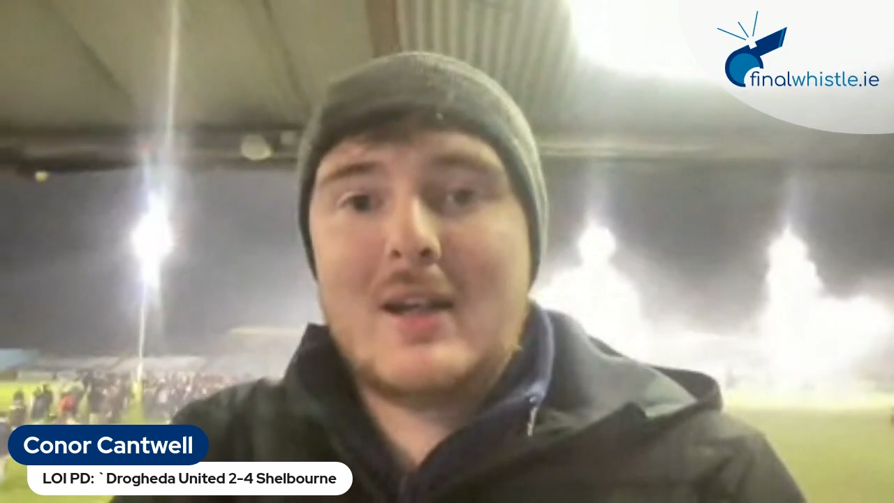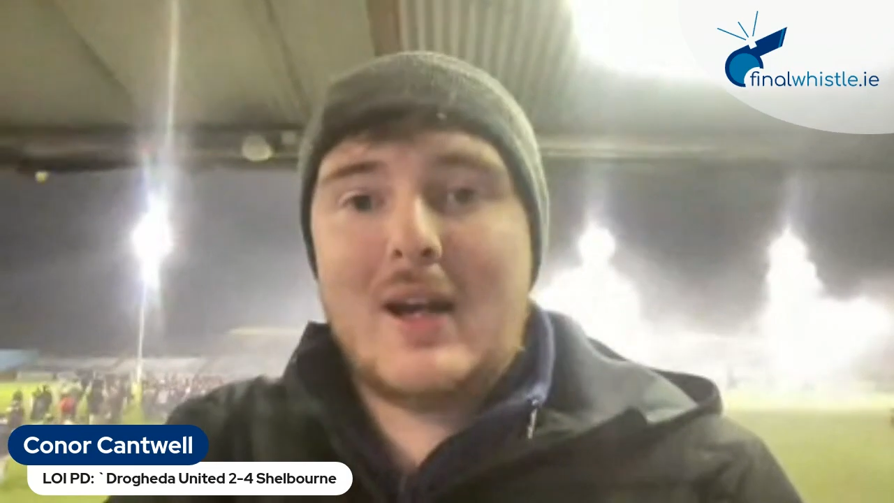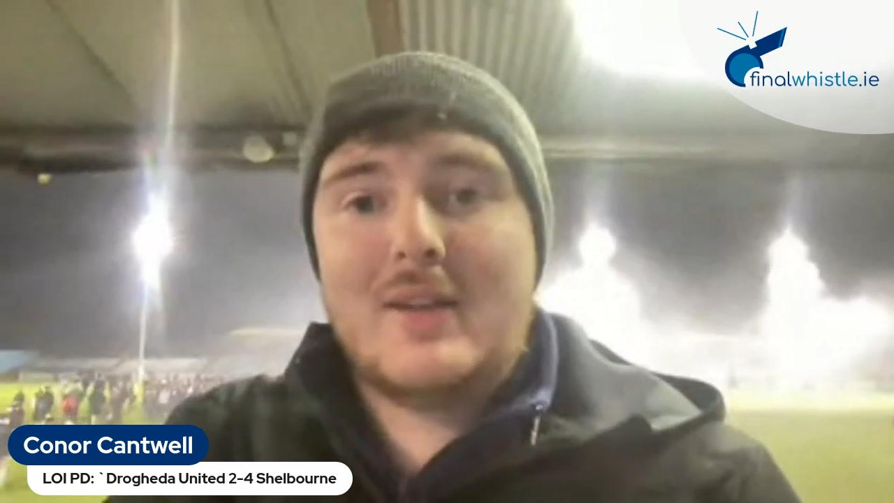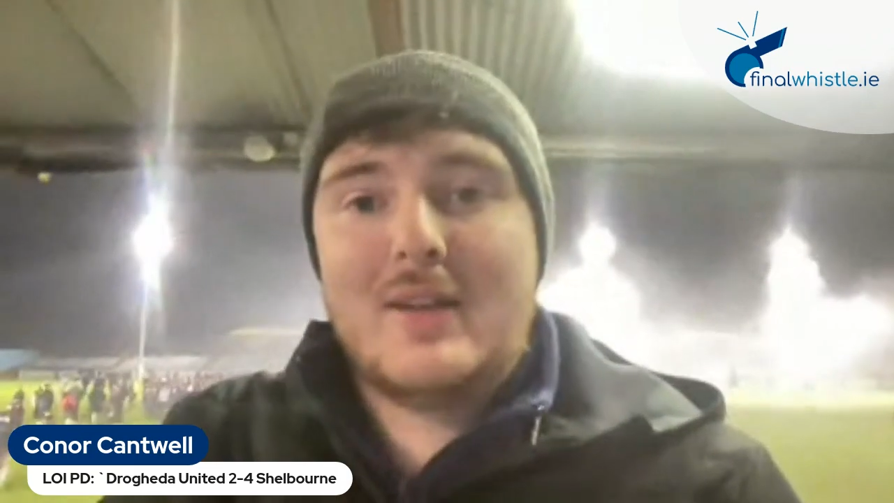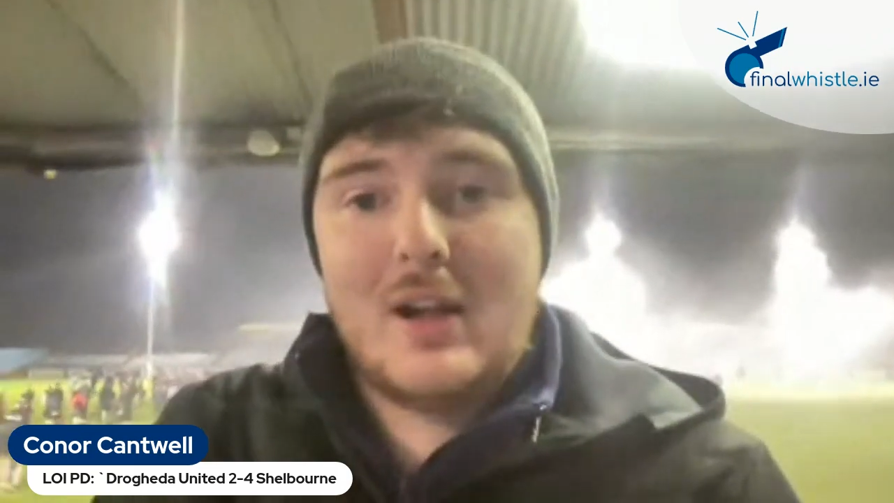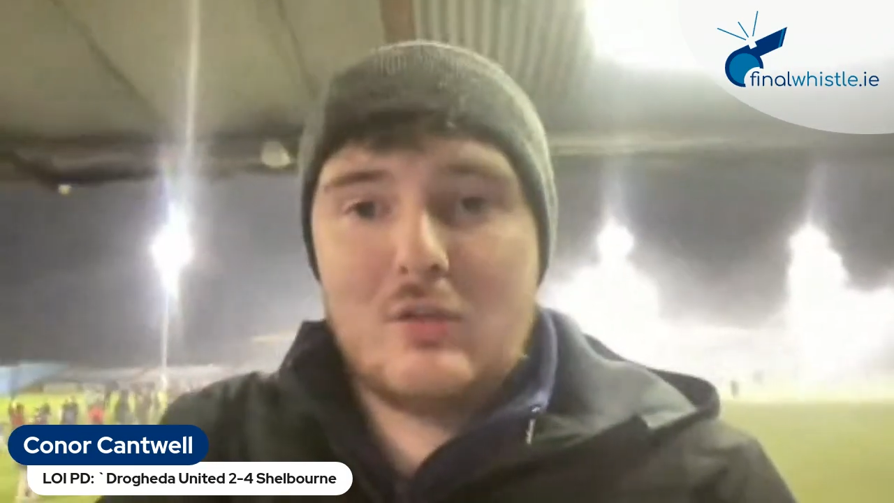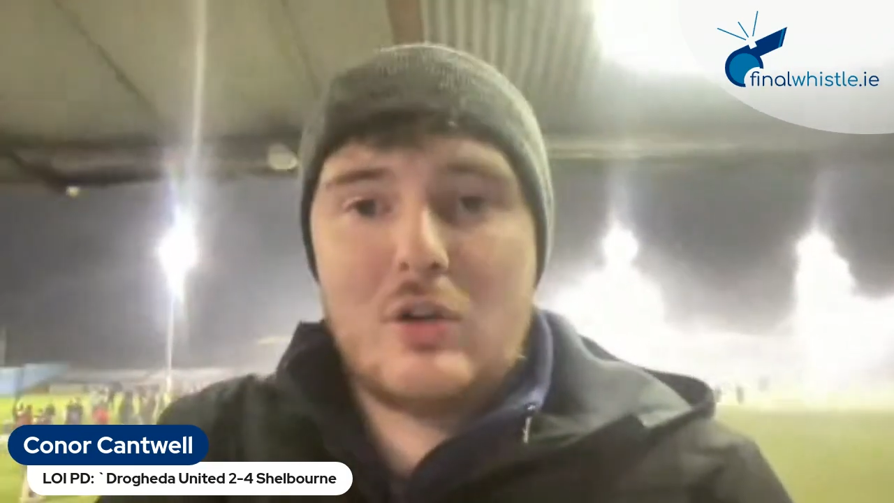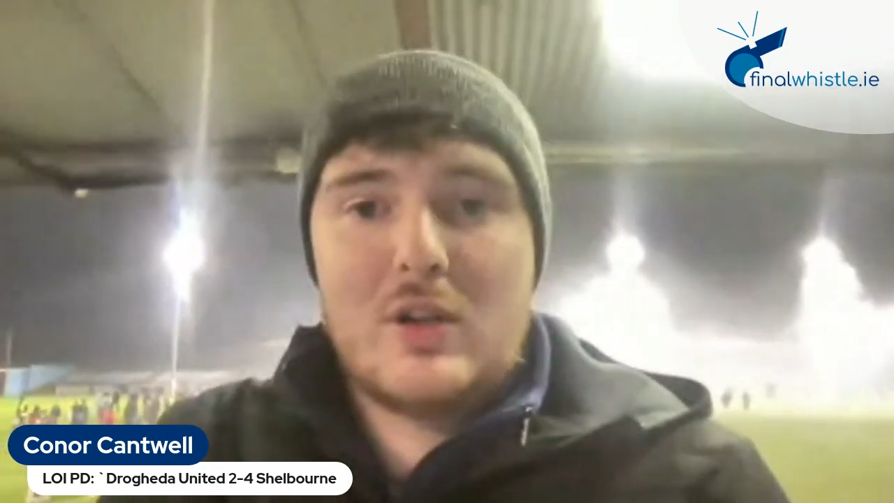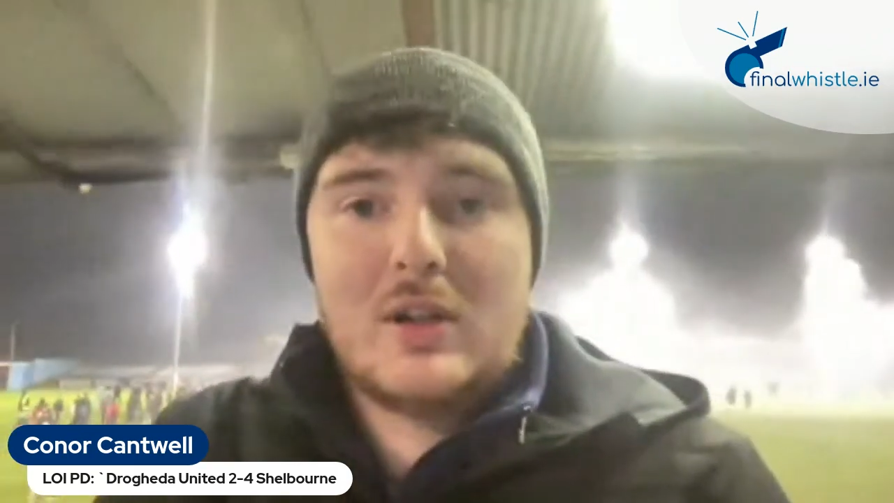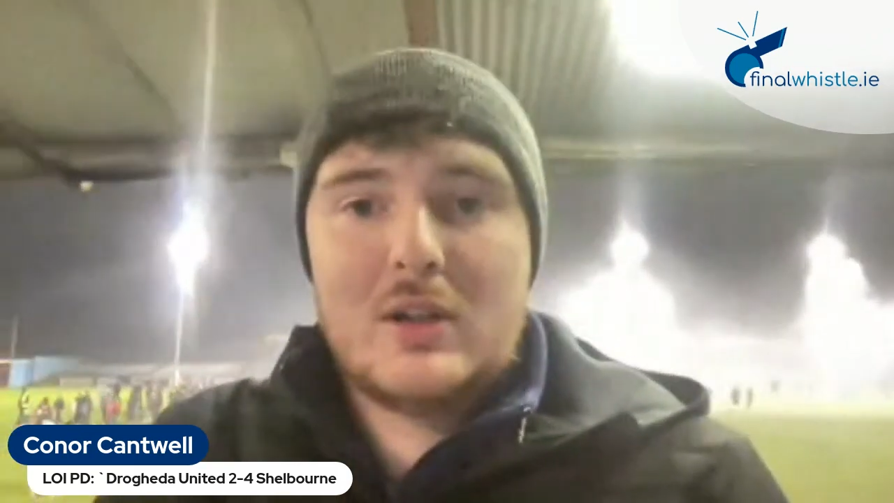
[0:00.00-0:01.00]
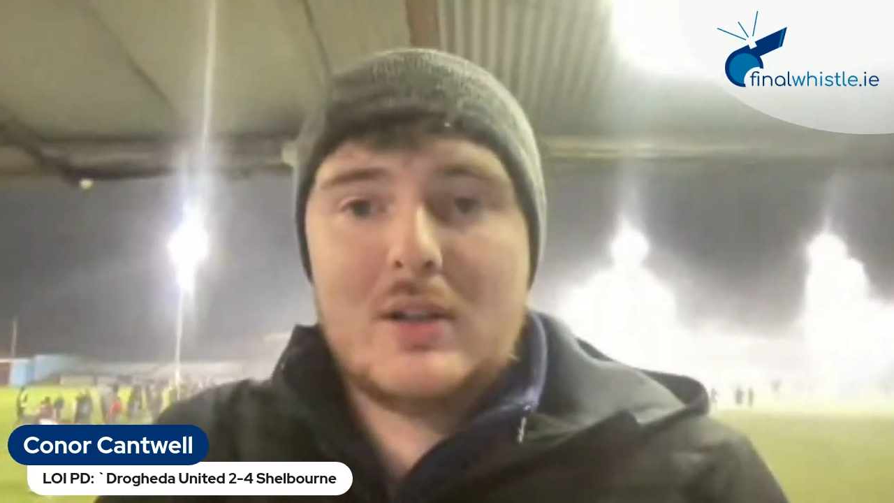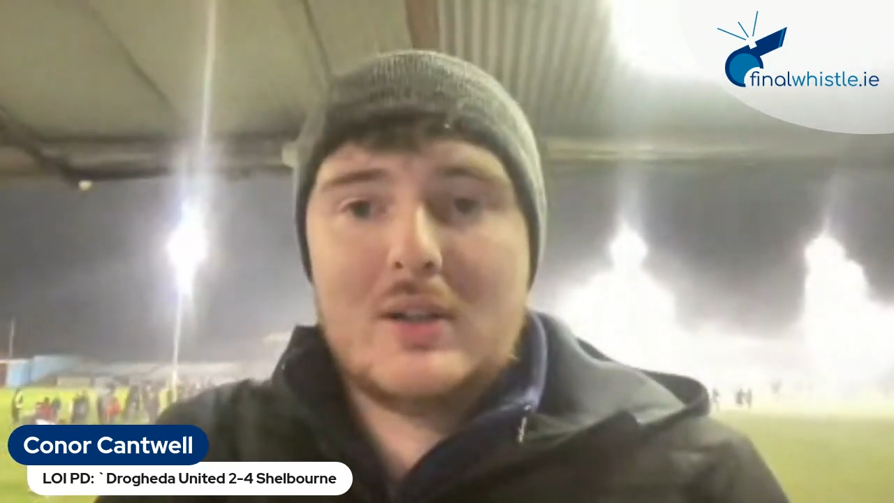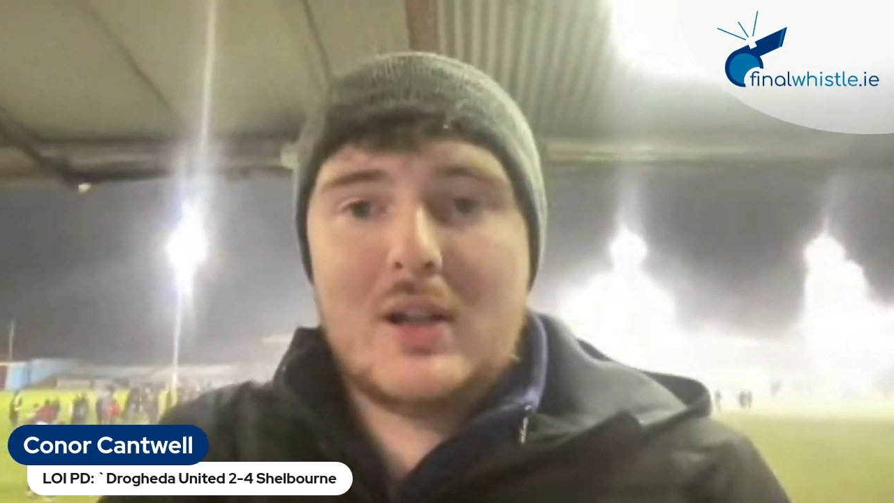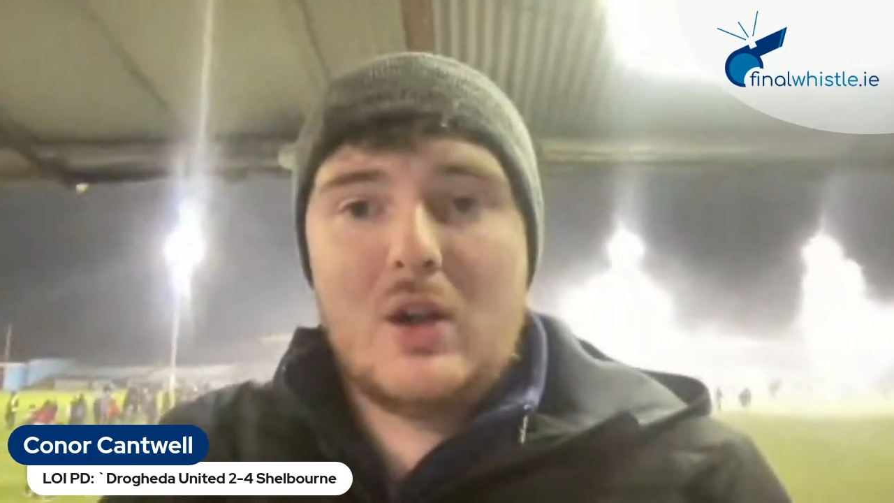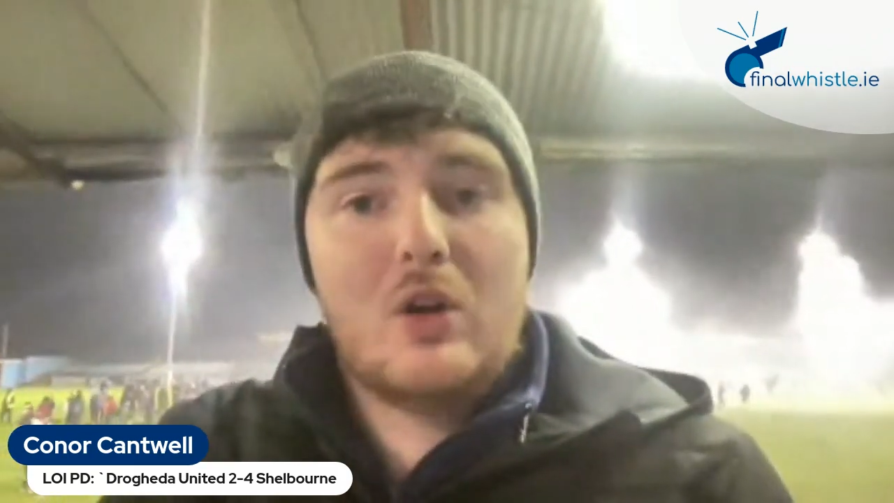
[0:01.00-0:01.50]
from Darren Markey and
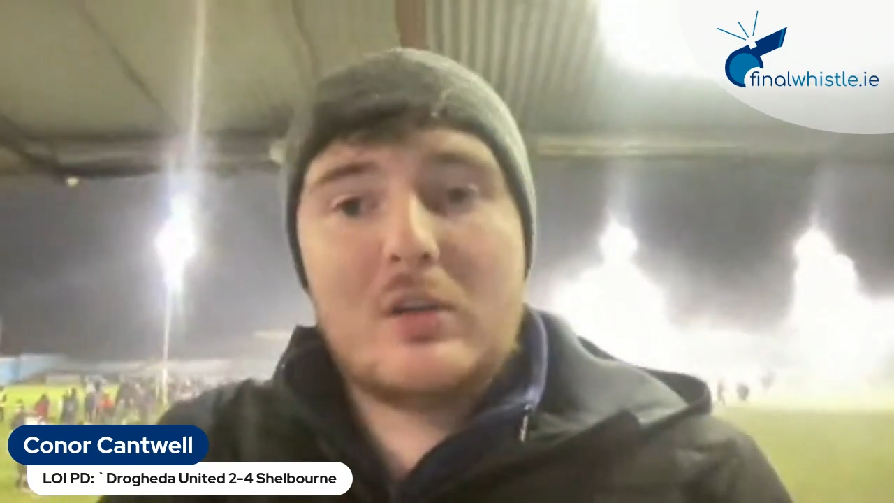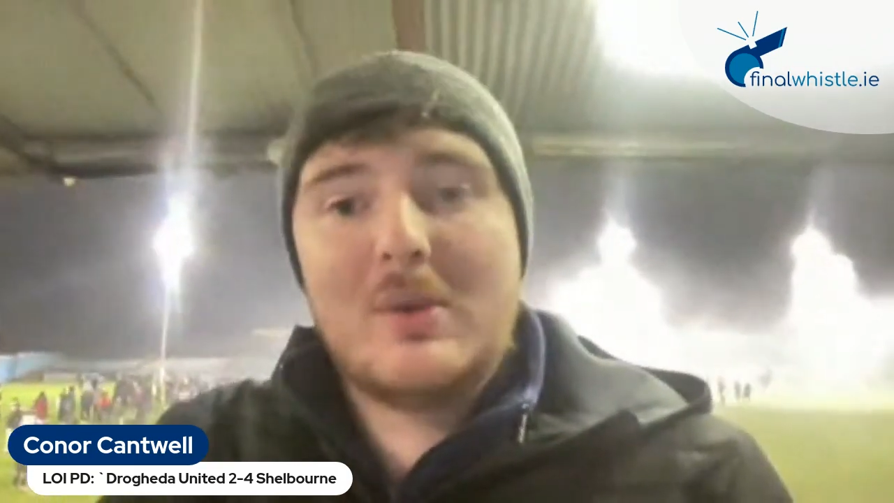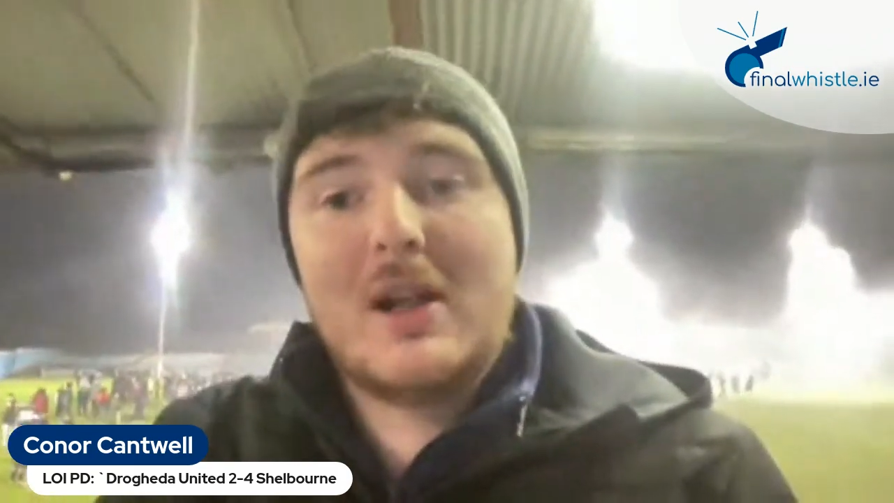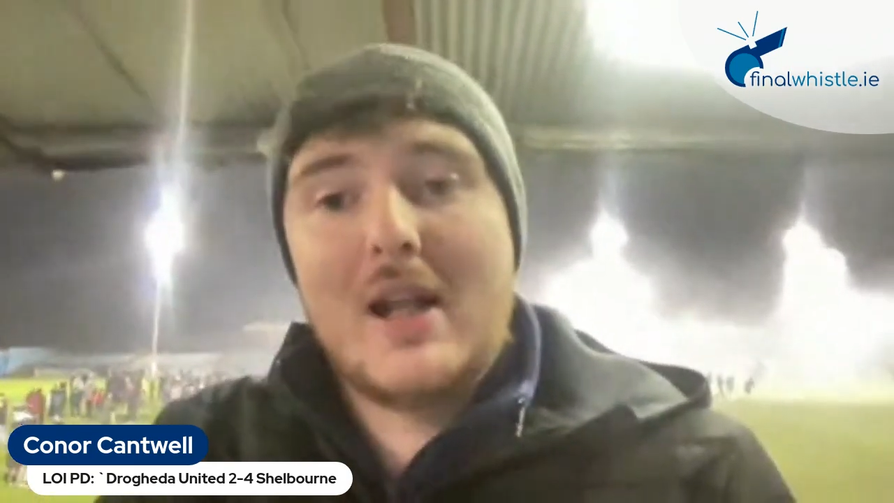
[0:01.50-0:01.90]
Dale Rooney,